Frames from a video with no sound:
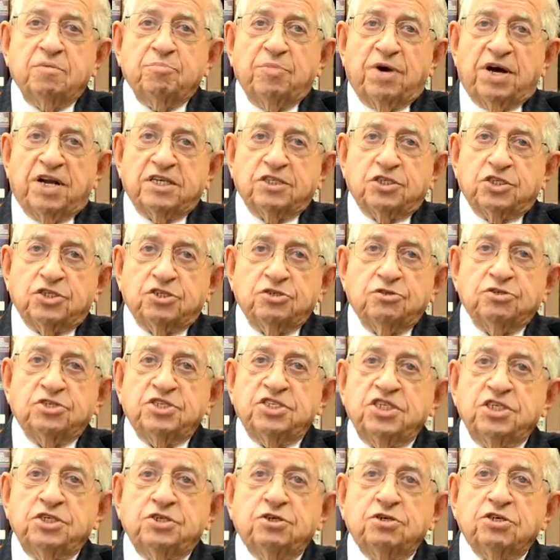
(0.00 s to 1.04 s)
But as soon
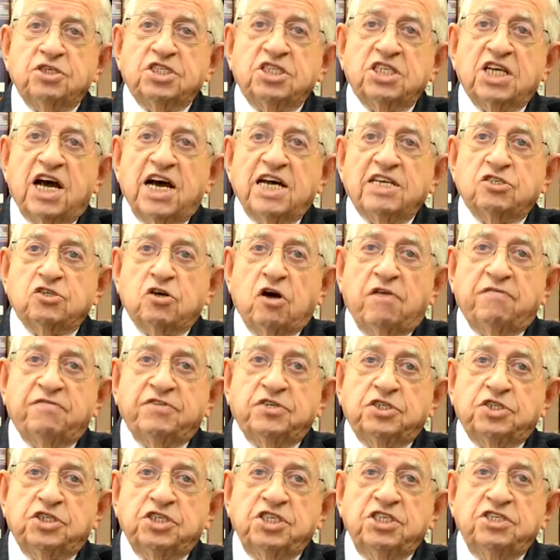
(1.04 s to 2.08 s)
as he took his eyes off
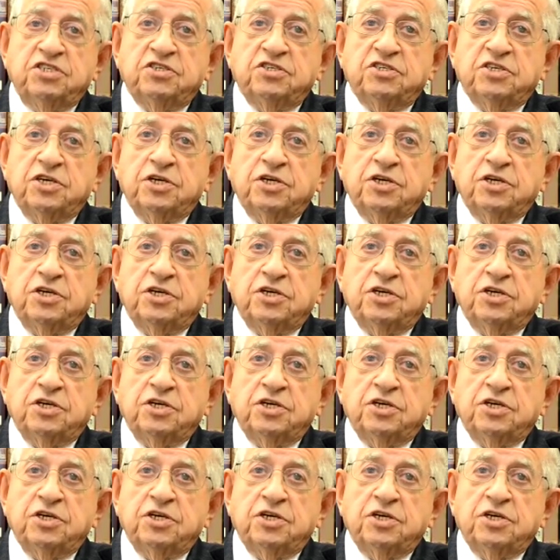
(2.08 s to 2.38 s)
of Jesus